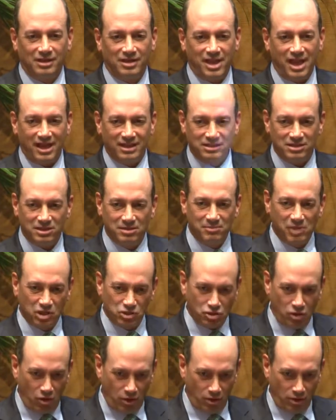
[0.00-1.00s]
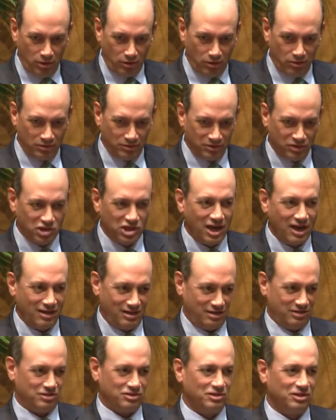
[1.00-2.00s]
That's a much harder
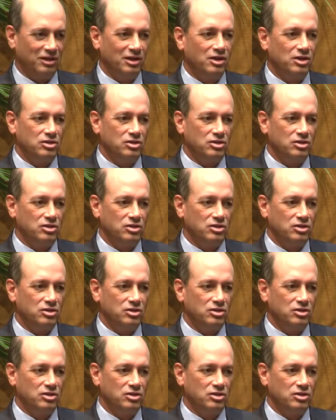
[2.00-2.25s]
challenge.